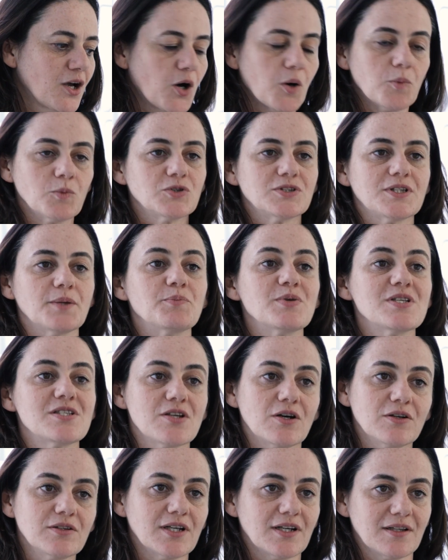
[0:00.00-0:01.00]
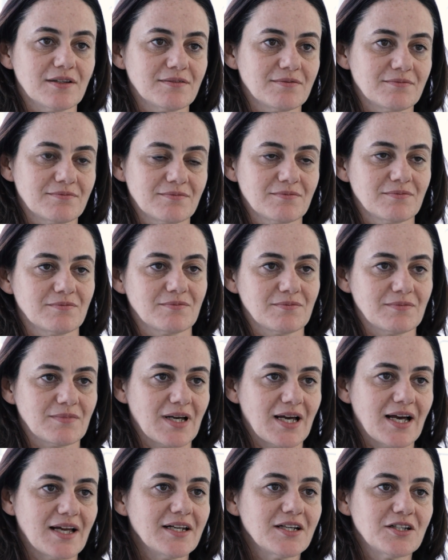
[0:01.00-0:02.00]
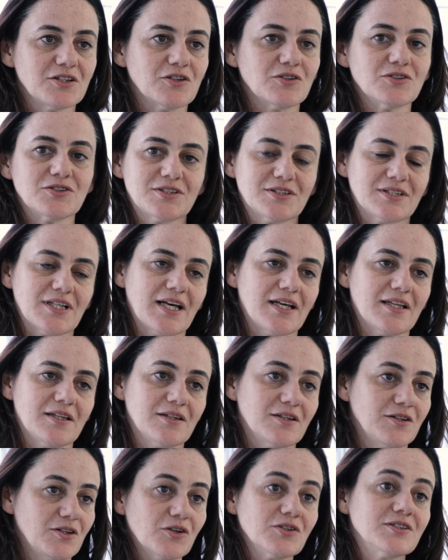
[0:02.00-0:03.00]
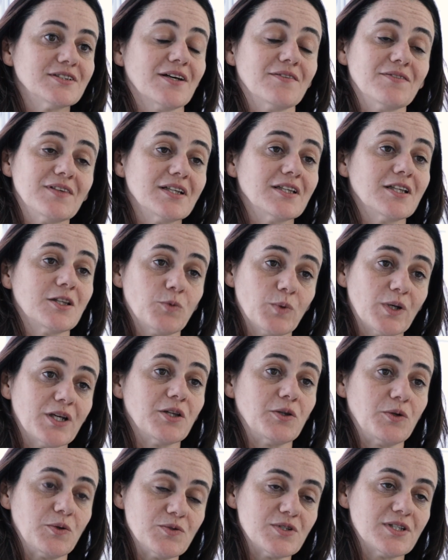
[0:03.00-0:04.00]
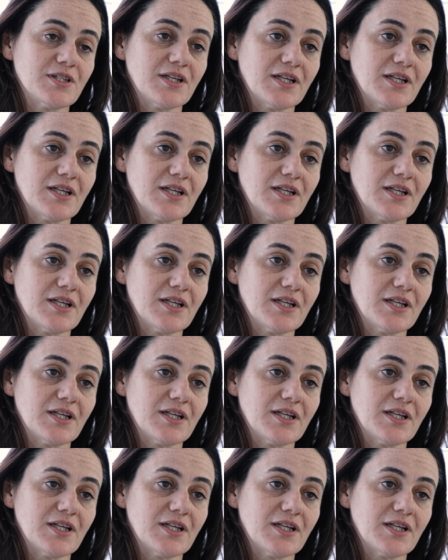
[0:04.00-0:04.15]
almost episodal anecdotes and not something that we can use